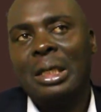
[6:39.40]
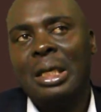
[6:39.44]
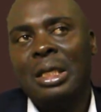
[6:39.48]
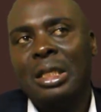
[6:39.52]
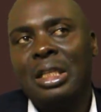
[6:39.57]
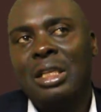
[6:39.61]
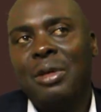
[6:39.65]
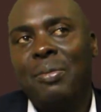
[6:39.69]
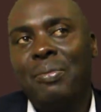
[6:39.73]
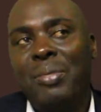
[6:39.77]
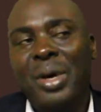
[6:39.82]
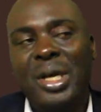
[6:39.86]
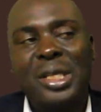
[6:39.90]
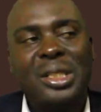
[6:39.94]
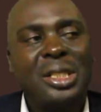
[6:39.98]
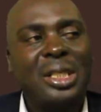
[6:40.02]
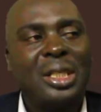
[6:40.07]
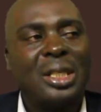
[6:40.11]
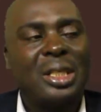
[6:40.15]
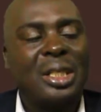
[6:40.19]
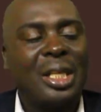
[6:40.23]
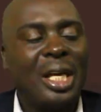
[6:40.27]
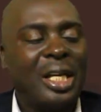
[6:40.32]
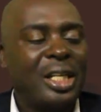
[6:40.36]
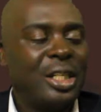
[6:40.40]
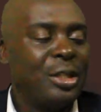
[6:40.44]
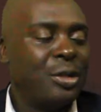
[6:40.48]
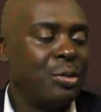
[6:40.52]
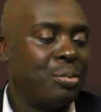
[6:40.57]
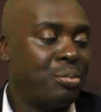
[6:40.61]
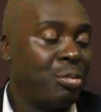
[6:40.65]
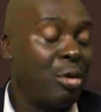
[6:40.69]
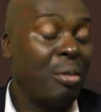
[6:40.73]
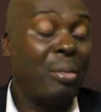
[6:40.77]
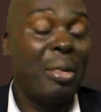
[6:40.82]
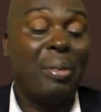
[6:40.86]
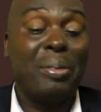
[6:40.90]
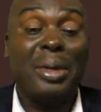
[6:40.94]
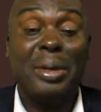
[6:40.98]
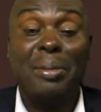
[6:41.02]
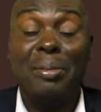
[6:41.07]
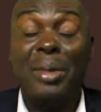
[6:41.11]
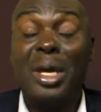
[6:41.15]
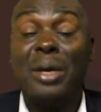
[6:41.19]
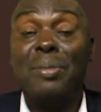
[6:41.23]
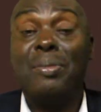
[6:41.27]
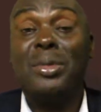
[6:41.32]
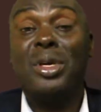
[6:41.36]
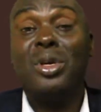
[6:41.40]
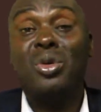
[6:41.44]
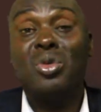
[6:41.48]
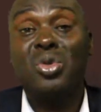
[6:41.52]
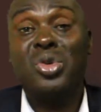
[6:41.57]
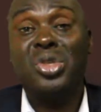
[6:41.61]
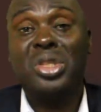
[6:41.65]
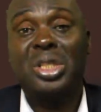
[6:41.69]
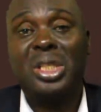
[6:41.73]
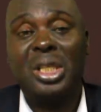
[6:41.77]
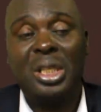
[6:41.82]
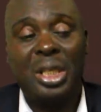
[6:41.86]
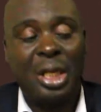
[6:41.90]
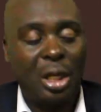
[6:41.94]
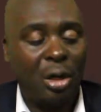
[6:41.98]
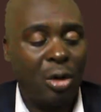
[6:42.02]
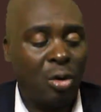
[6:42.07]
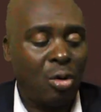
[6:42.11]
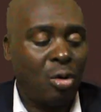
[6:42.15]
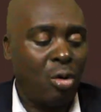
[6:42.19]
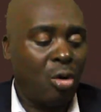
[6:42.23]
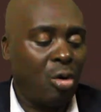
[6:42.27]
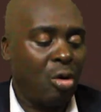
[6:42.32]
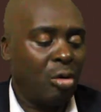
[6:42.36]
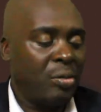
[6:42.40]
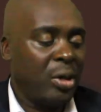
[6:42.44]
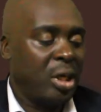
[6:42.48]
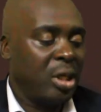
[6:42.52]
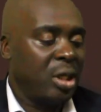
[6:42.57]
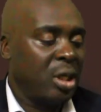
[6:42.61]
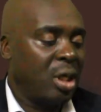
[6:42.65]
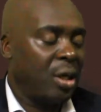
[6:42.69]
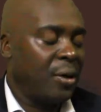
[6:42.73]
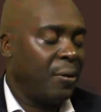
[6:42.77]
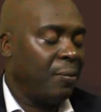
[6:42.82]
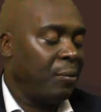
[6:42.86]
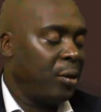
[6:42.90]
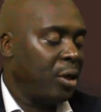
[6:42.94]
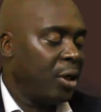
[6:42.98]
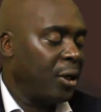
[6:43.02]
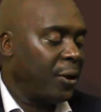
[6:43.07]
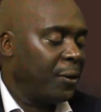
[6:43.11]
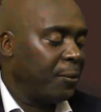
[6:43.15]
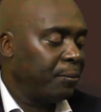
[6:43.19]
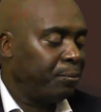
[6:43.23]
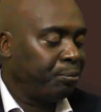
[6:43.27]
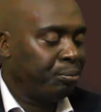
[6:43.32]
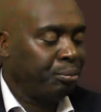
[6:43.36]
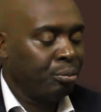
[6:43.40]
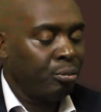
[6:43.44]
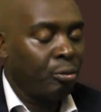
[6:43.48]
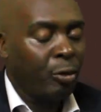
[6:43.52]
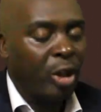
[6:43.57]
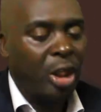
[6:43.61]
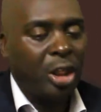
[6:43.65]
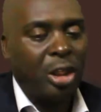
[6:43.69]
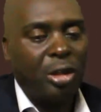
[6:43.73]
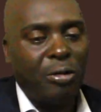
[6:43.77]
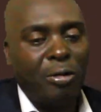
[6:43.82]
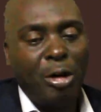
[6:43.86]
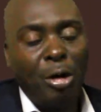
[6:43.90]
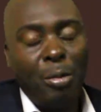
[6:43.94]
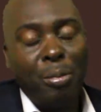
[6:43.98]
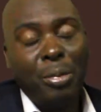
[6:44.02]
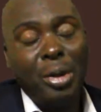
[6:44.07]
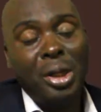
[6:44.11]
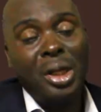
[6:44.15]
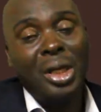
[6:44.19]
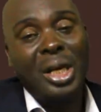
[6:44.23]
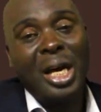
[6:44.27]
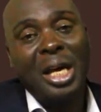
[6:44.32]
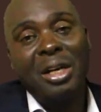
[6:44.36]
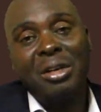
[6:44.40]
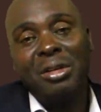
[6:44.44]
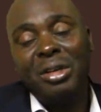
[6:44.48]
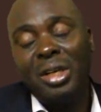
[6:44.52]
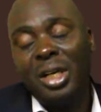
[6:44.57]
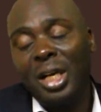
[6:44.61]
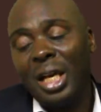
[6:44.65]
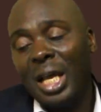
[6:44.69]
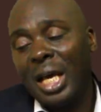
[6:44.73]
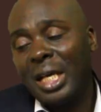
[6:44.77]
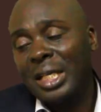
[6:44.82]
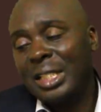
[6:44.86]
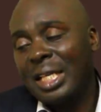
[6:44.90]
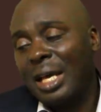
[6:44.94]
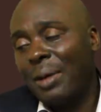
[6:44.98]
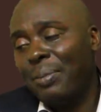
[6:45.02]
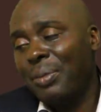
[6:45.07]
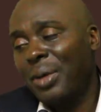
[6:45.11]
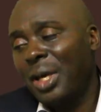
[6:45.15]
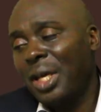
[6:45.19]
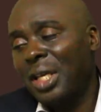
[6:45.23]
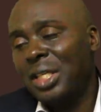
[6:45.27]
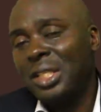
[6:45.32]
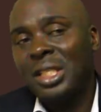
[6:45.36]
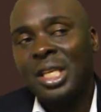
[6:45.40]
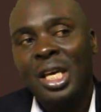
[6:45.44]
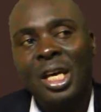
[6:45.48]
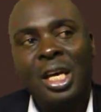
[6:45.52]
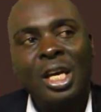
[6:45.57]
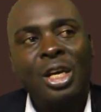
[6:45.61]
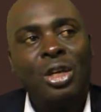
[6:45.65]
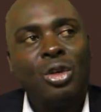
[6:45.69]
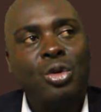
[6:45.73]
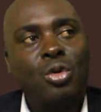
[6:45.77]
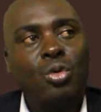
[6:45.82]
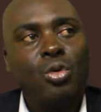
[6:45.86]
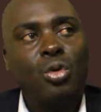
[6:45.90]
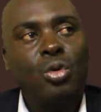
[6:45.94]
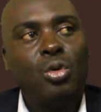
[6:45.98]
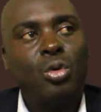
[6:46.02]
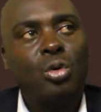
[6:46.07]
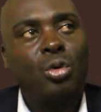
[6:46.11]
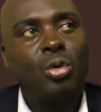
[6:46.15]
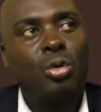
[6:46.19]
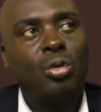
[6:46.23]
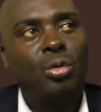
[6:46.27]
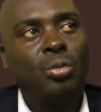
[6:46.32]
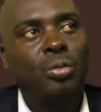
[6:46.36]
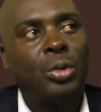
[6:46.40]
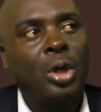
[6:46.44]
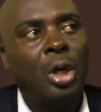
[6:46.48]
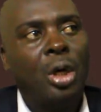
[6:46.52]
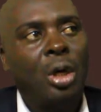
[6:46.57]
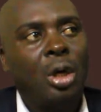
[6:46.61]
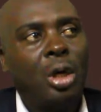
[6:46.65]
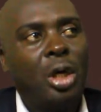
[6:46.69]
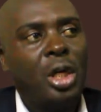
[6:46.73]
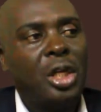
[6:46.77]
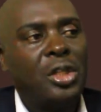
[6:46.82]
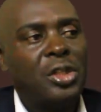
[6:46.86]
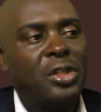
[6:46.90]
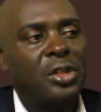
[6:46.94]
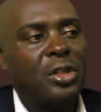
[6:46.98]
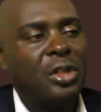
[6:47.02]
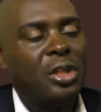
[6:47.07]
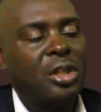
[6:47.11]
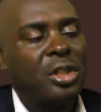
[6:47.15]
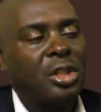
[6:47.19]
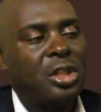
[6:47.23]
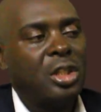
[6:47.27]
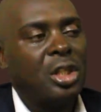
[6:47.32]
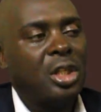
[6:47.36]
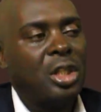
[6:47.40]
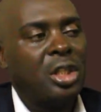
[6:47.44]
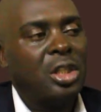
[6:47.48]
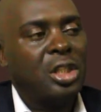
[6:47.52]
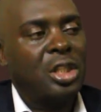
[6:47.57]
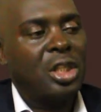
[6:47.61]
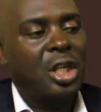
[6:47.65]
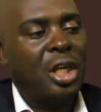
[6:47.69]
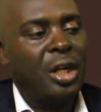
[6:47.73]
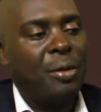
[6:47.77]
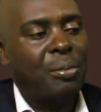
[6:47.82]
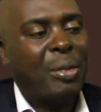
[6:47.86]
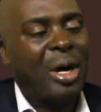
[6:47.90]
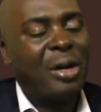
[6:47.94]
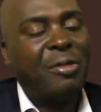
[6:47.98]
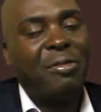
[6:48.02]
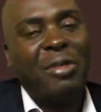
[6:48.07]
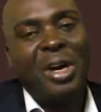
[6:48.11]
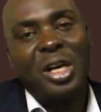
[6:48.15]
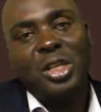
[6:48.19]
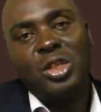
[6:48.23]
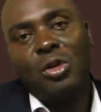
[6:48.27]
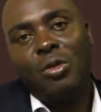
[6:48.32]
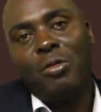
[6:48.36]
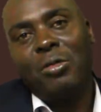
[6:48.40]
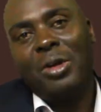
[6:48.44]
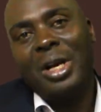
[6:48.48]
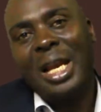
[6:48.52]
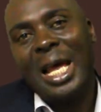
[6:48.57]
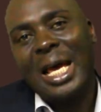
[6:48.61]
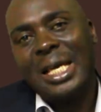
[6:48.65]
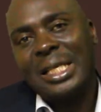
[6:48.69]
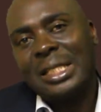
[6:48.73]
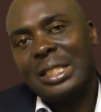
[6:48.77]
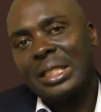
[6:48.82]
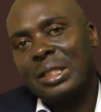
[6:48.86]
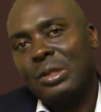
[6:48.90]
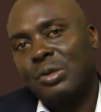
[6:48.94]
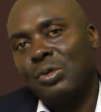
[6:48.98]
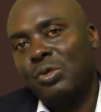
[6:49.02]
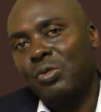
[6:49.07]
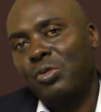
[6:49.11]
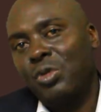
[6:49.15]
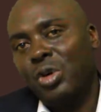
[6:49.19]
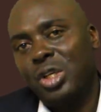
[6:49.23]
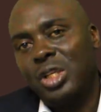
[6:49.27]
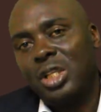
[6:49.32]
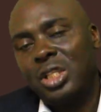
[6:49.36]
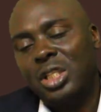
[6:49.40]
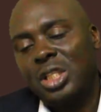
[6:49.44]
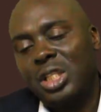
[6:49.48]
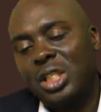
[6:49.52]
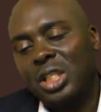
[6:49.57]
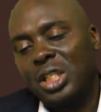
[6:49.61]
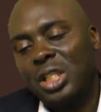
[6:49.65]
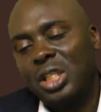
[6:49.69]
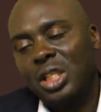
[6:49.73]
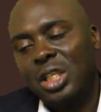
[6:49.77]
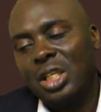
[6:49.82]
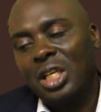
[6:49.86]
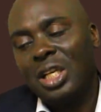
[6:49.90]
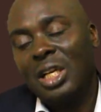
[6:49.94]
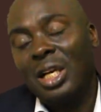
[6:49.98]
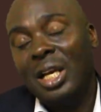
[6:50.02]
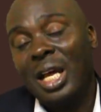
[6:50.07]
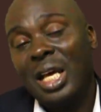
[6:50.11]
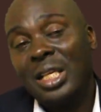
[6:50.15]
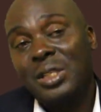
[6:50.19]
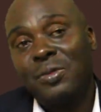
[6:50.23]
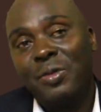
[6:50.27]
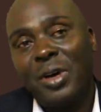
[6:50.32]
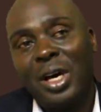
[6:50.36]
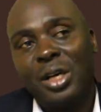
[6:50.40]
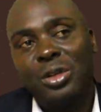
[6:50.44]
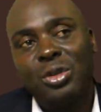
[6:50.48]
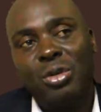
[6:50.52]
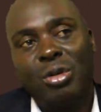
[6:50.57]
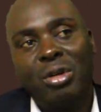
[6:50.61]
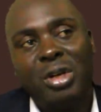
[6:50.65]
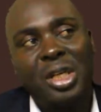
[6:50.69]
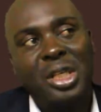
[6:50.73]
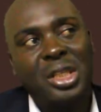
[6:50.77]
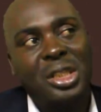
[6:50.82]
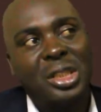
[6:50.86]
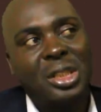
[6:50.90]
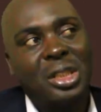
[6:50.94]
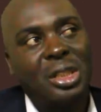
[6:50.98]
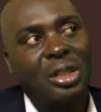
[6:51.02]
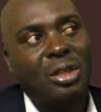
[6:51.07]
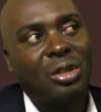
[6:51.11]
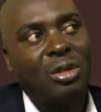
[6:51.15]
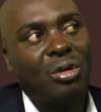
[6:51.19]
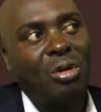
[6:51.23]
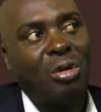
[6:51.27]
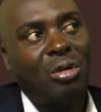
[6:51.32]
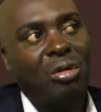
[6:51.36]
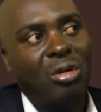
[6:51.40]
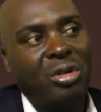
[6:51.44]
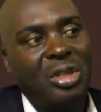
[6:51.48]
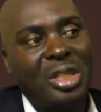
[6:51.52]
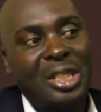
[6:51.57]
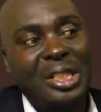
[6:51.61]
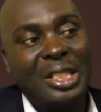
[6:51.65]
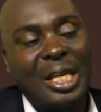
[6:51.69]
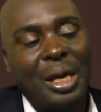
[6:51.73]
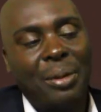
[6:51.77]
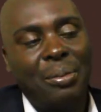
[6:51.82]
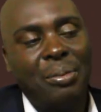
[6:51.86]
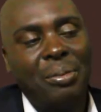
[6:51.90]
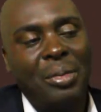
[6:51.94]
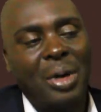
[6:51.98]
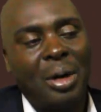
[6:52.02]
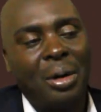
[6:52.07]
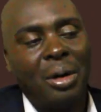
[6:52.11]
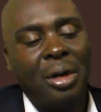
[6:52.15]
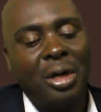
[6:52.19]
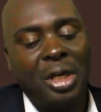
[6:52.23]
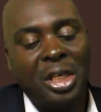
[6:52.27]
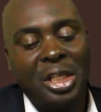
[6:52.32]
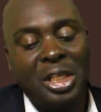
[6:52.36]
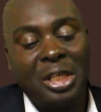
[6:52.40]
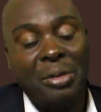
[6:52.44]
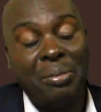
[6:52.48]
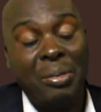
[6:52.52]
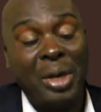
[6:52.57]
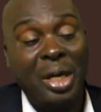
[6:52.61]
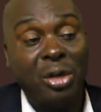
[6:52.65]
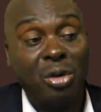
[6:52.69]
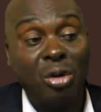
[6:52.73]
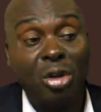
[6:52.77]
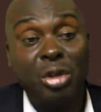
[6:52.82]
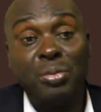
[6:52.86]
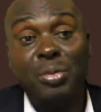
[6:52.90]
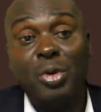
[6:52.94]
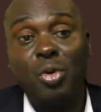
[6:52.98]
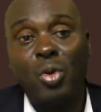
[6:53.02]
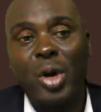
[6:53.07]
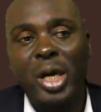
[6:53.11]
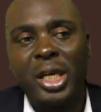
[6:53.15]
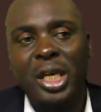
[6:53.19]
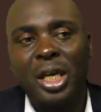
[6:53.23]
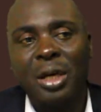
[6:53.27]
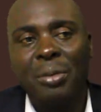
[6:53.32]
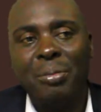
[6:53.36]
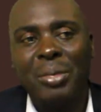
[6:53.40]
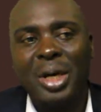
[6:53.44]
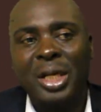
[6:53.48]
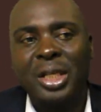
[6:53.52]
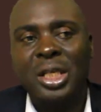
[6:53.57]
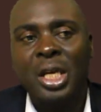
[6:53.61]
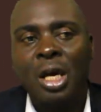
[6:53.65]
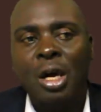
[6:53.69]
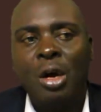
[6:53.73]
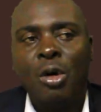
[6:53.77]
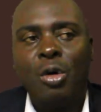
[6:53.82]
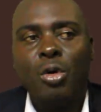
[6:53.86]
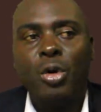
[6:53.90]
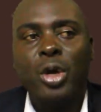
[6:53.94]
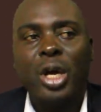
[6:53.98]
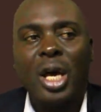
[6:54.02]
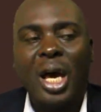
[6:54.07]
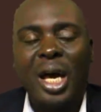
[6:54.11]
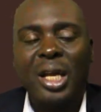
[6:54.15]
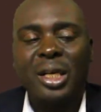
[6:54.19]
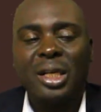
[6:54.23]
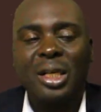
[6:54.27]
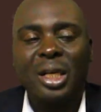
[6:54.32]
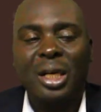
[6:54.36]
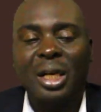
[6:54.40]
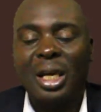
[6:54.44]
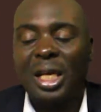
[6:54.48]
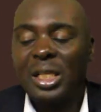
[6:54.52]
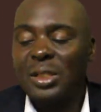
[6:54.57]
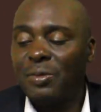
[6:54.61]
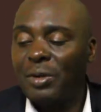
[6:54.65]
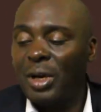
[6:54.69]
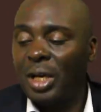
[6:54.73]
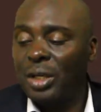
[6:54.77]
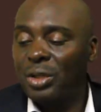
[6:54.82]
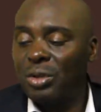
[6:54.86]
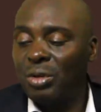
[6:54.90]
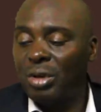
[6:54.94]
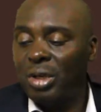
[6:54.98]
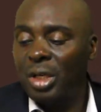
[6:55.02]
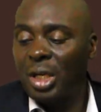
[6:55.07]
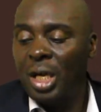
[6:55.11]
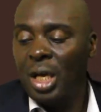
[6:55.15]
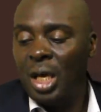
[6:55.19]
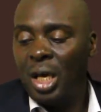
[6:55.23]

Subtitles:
the basic that probably may be used in a local, in developing country like Zambia is the manufacture of glass. We've got glass factories, though this time it may not be working, but we had a glass factory